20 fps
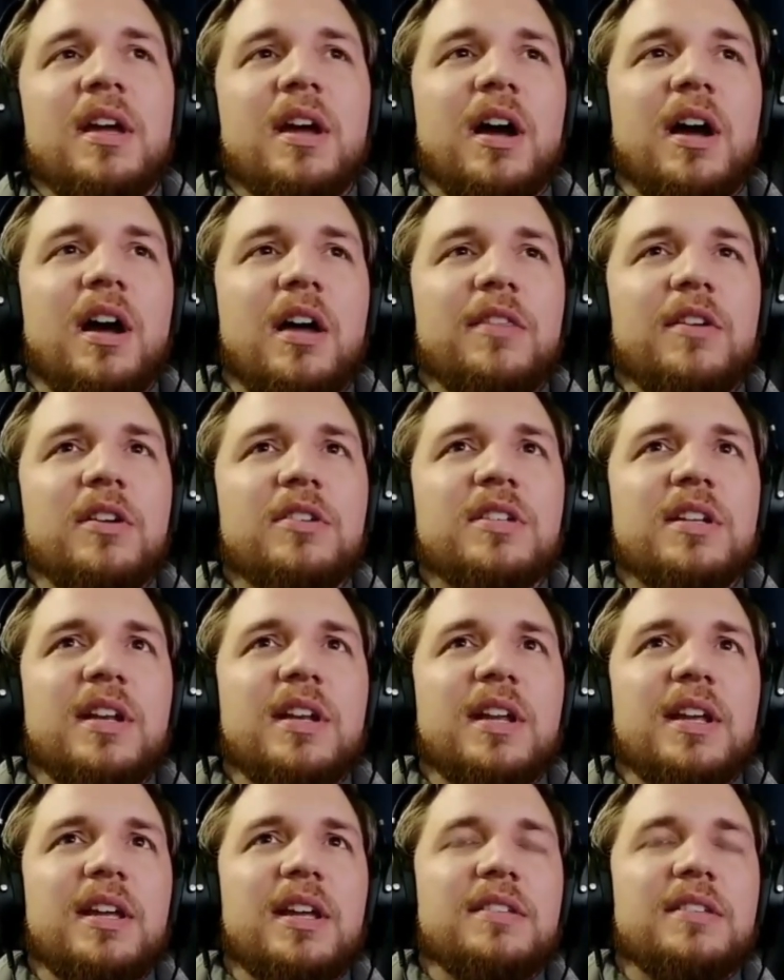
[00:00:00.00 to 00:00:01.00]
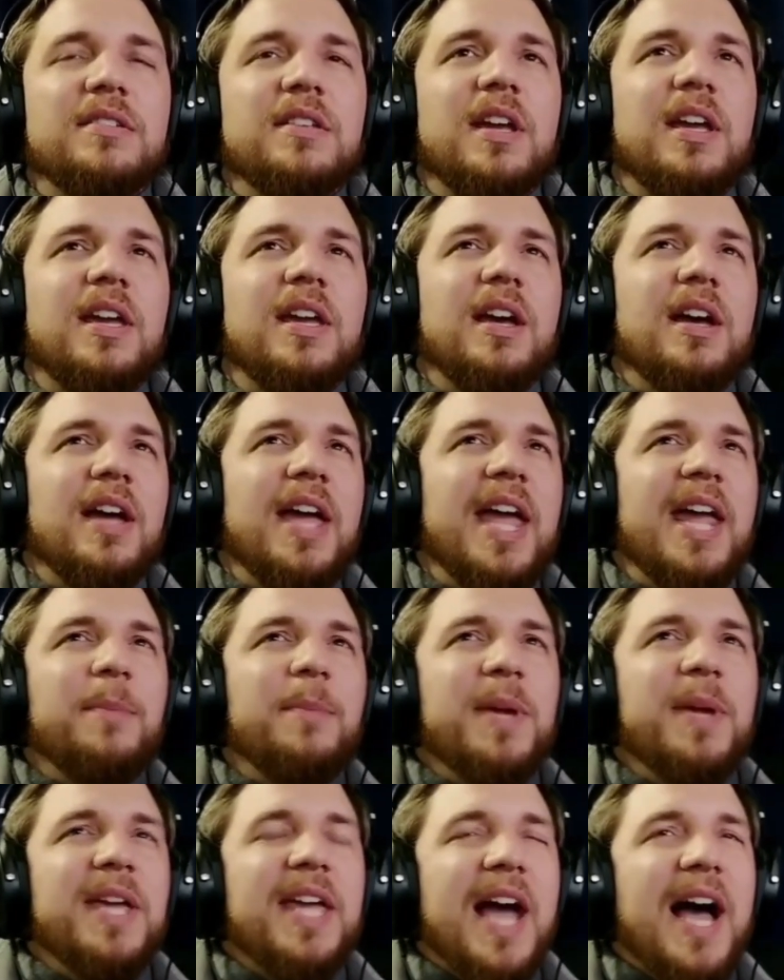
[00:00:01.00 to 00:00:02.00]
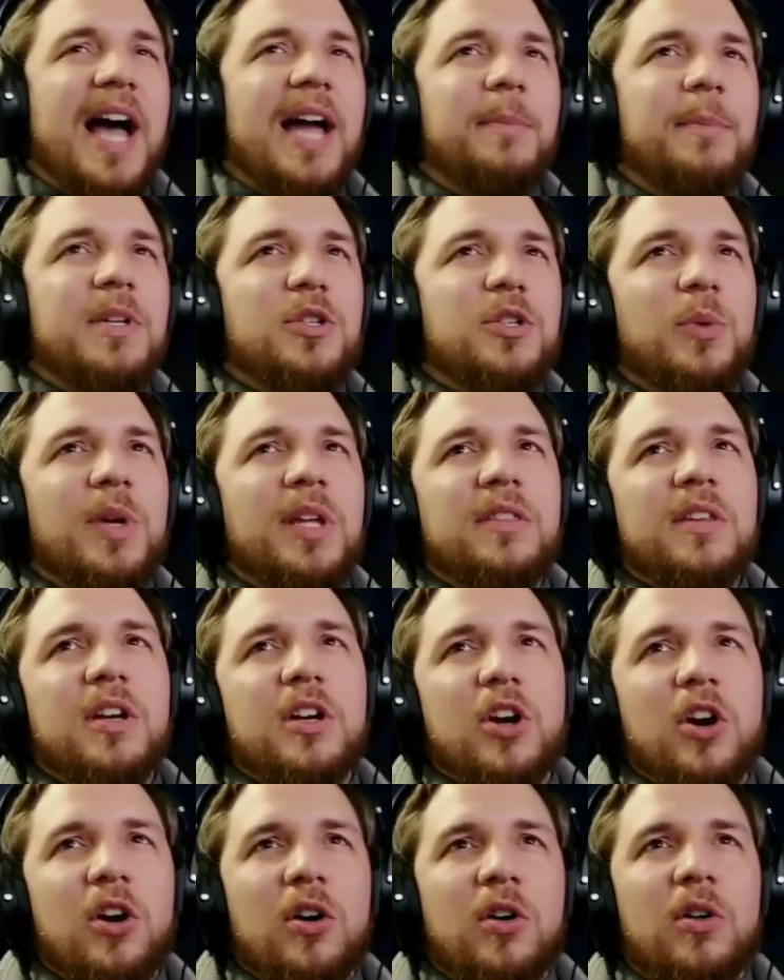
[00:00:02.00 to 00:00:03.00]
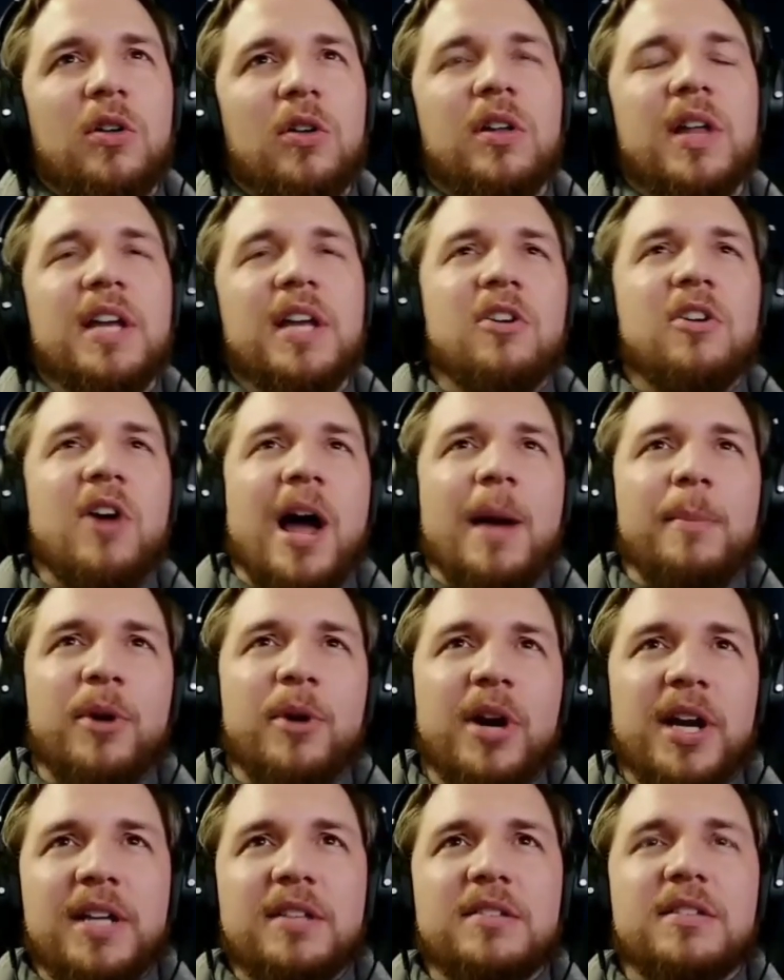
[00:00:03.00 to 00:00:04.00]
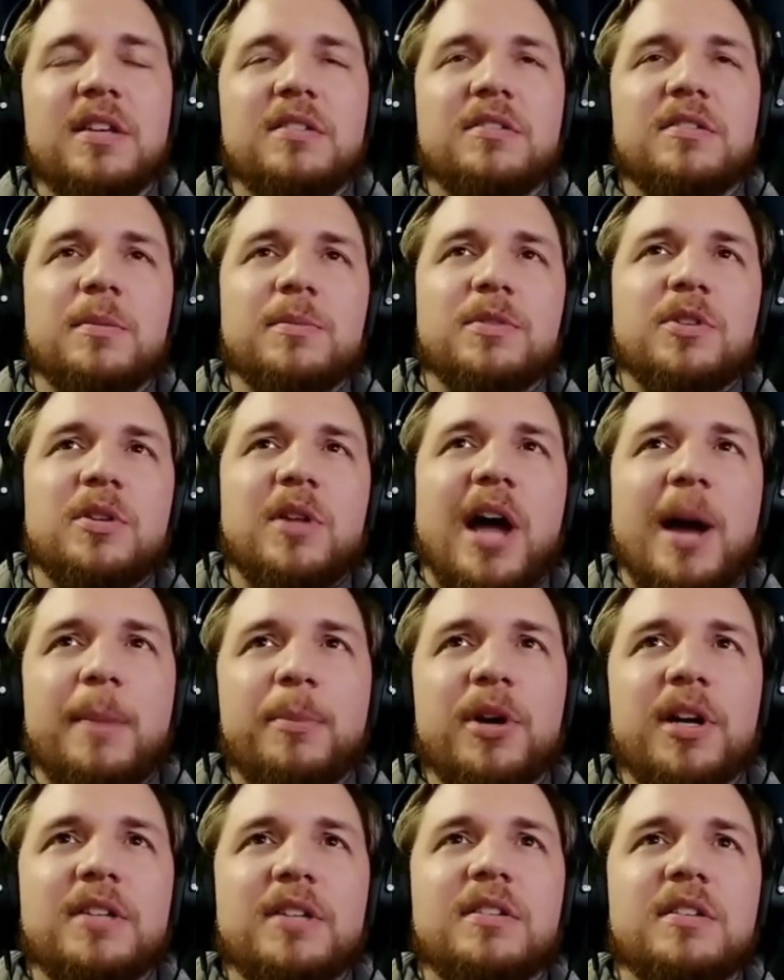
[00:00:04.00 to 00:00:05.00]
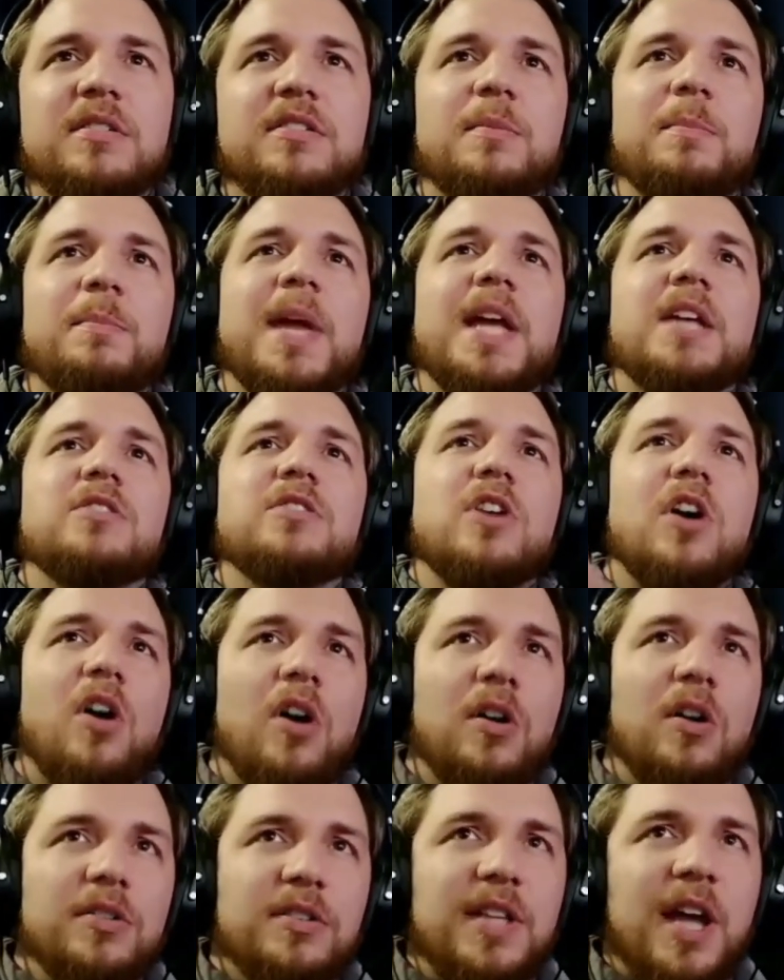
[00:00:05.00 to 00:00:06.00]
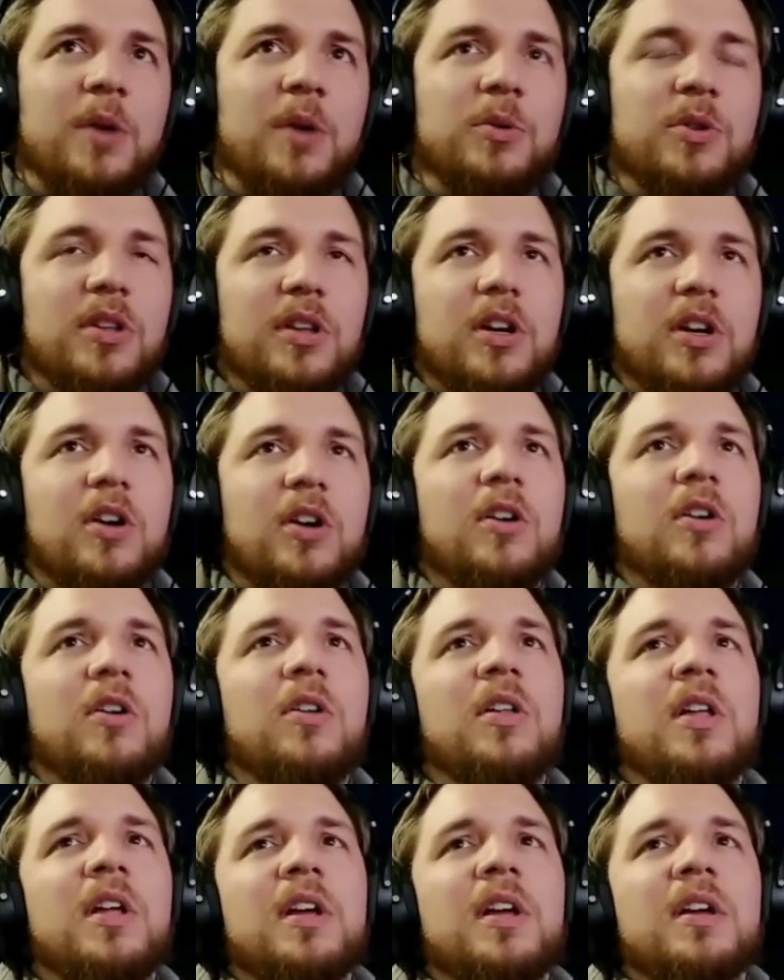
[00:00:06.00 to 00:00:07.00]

uh, there's an it's like a API between the kernel and your operating system. So the operating system makes calls down to the kernel.